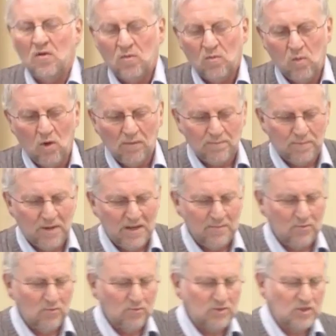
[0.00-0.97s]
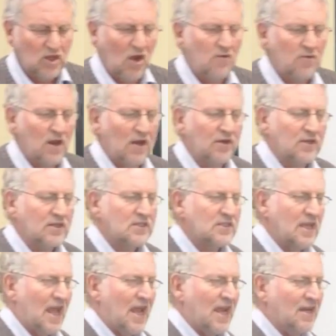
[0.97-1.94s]
What people don't
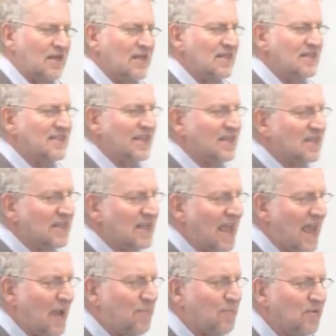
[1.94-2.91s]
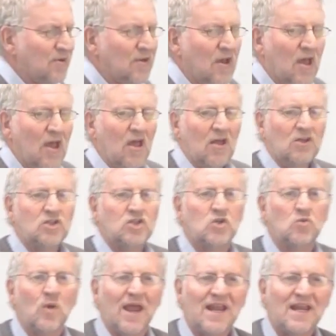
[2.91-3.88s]
understand is it can happen
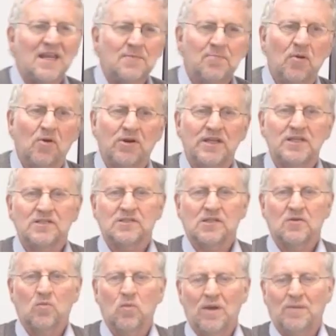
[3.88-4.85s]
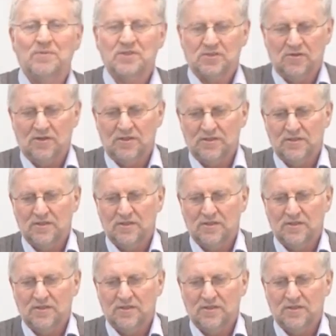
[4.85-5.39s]
to anybody's website.